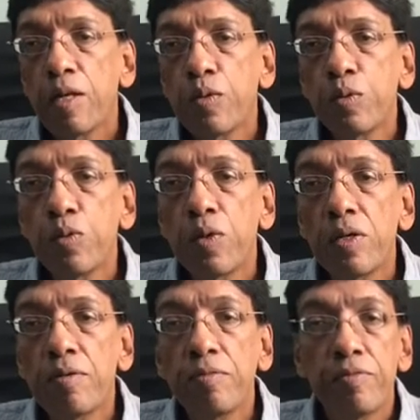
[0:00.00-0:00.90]
to
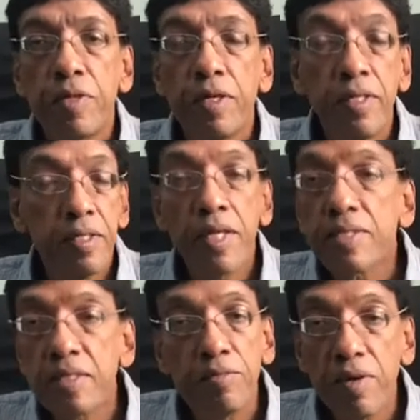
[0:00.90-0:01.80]

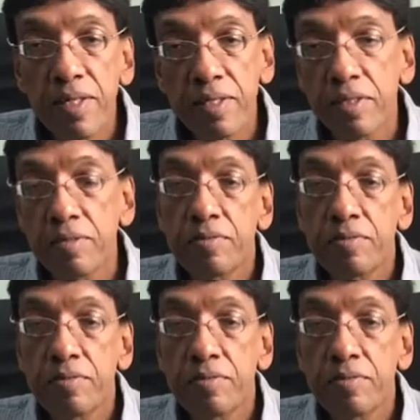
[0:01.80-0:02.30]
international advisors.